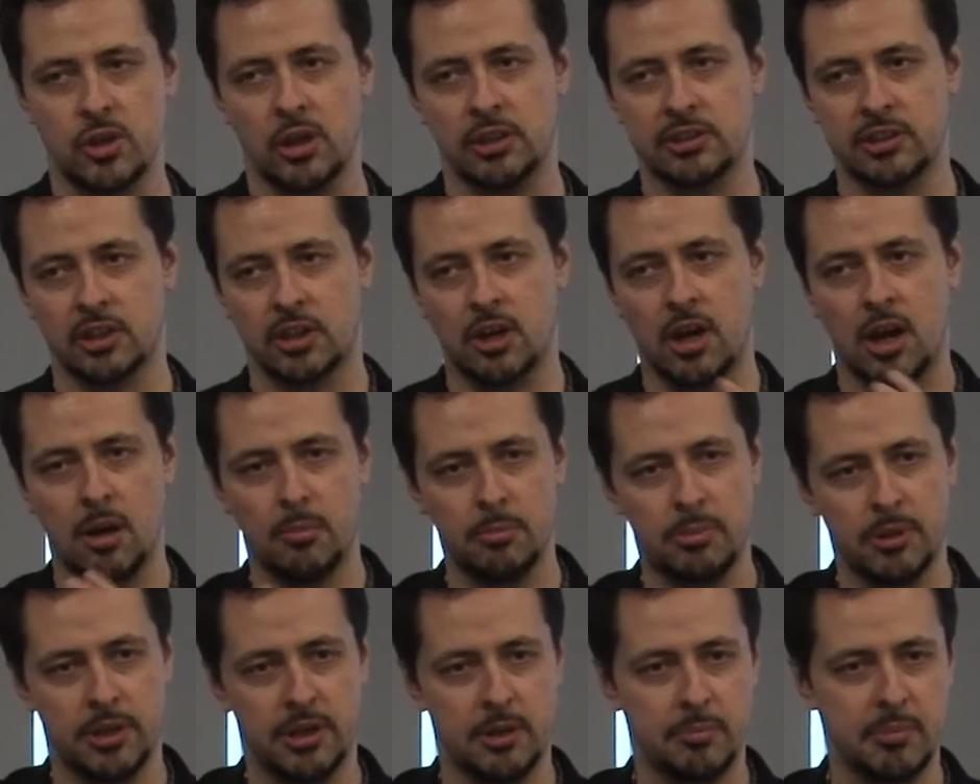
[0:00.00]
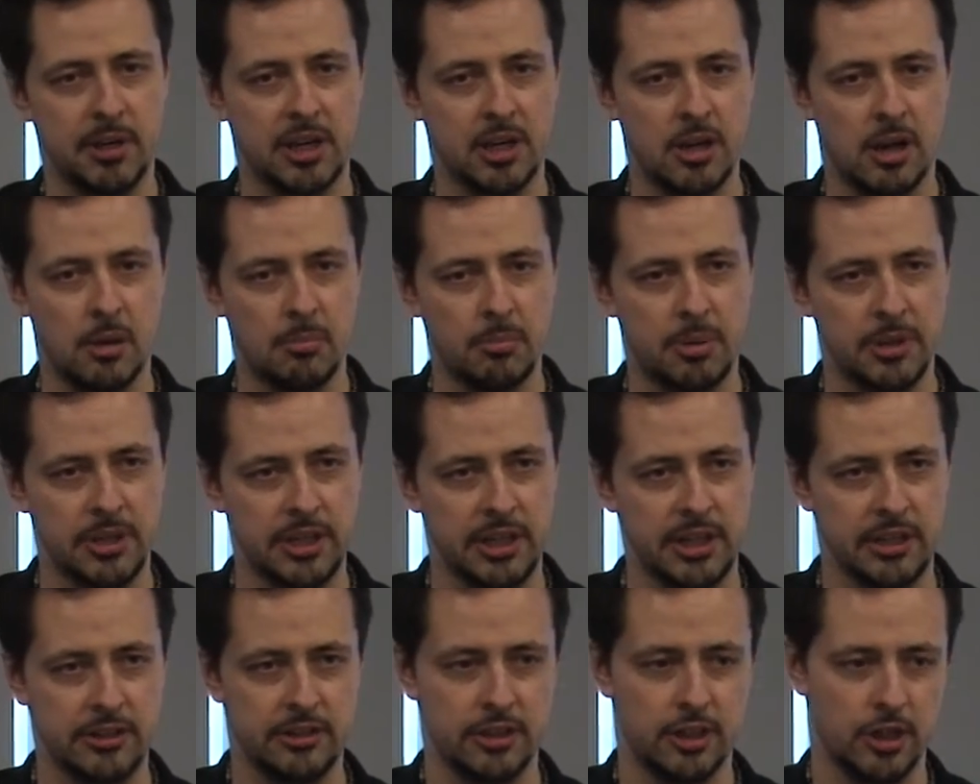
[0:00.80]
not a company, a big
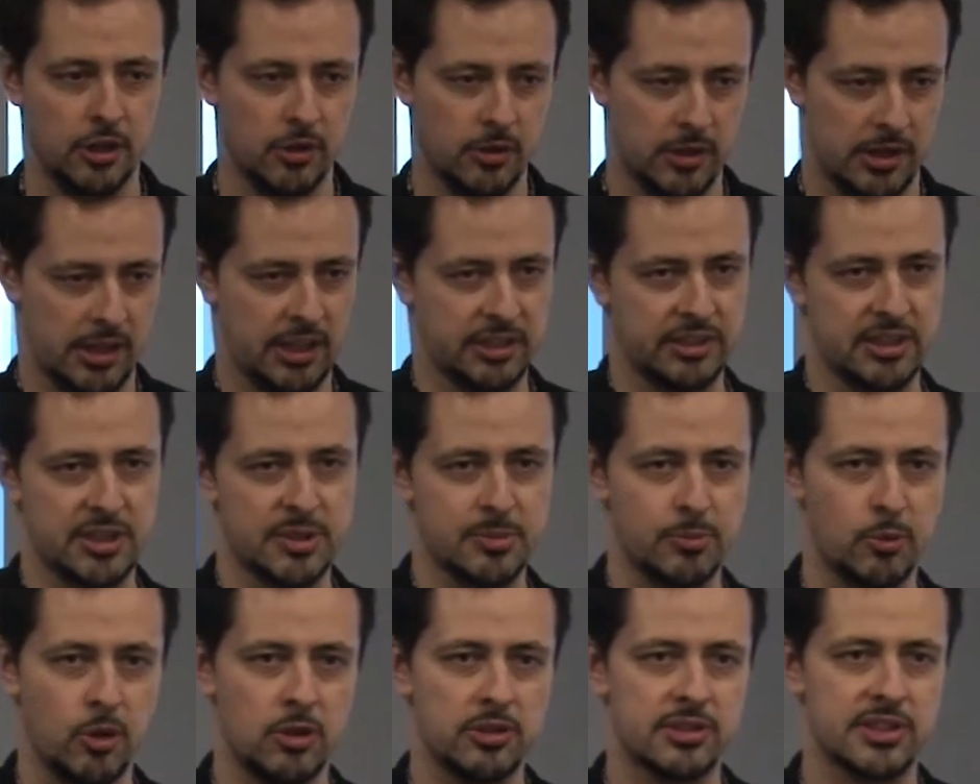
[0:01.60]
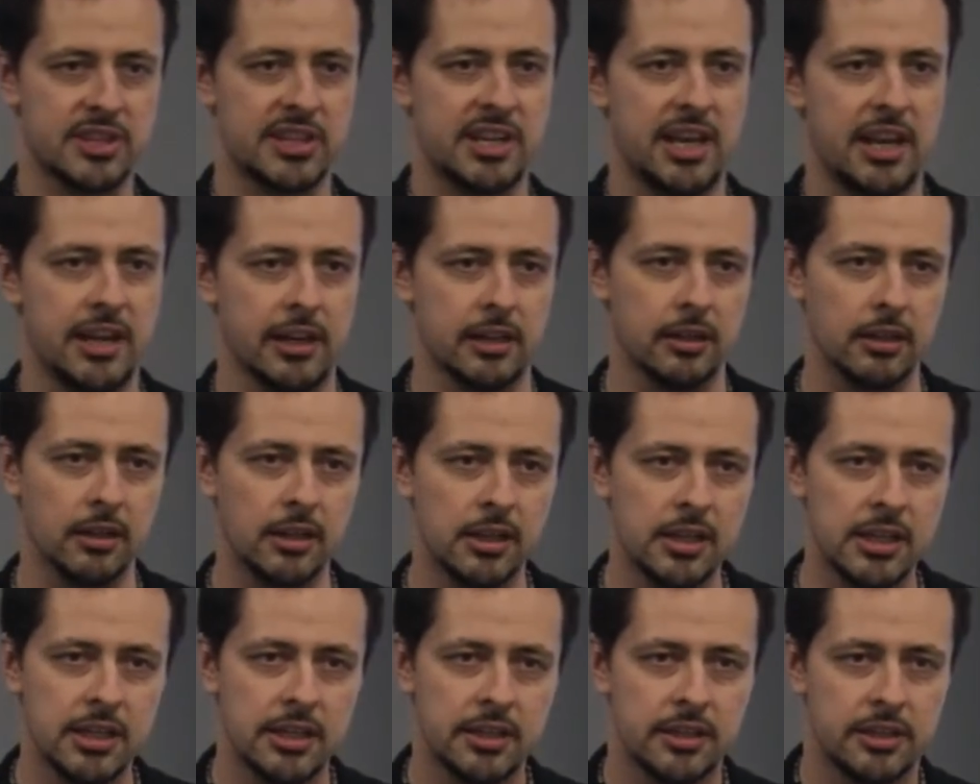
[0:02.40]
company, you know, at a small scale.
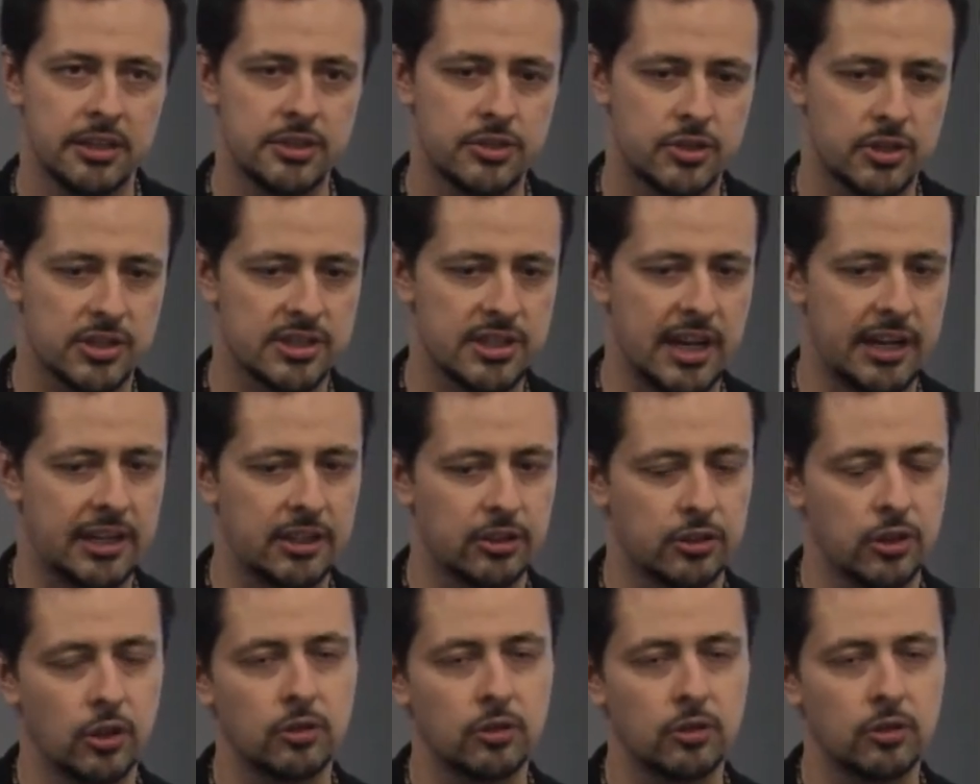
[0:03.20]
It's just like a